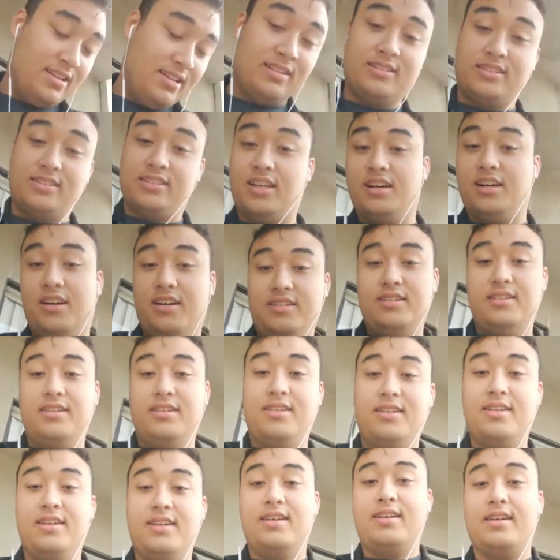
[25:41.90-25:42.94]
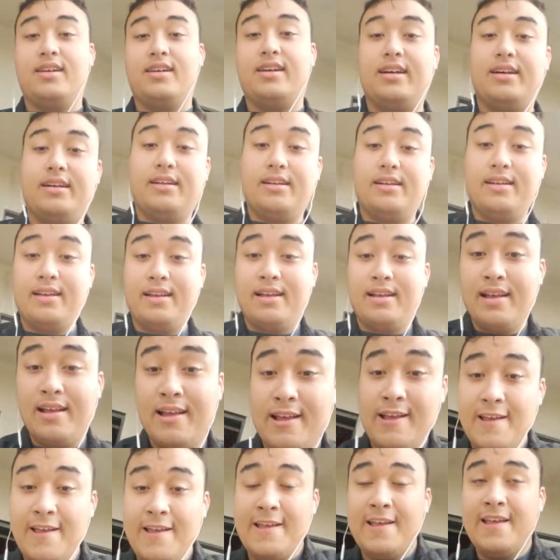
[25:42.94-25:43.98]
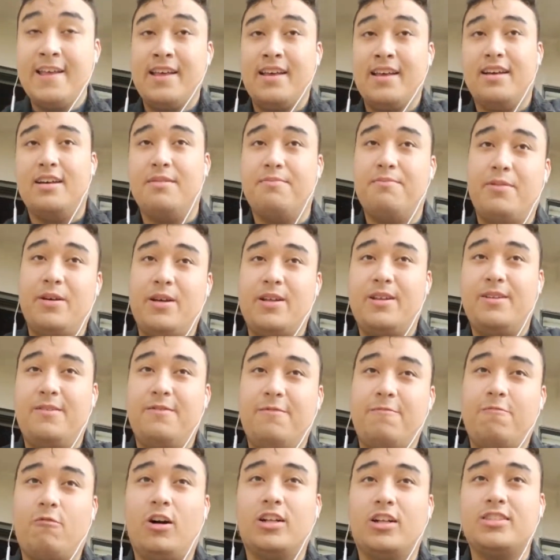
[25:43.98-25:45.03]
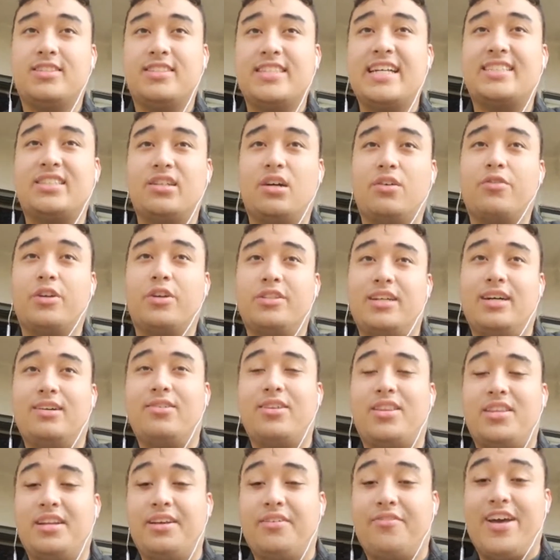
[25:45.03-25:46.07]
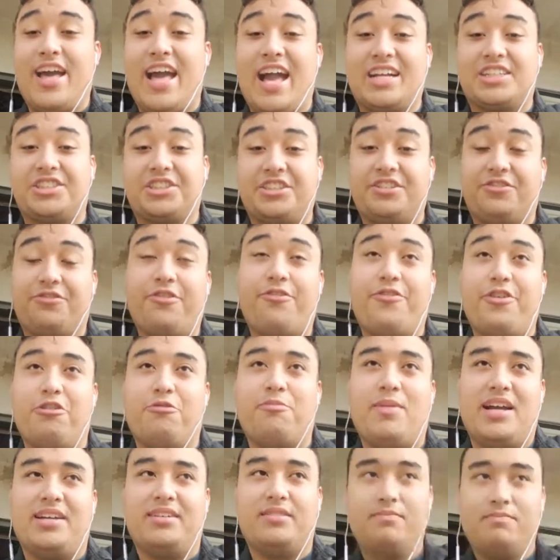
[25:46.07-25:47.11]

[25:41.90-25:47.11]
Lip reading: So, yeah. But once that's over and done with, and if I actually fulfill my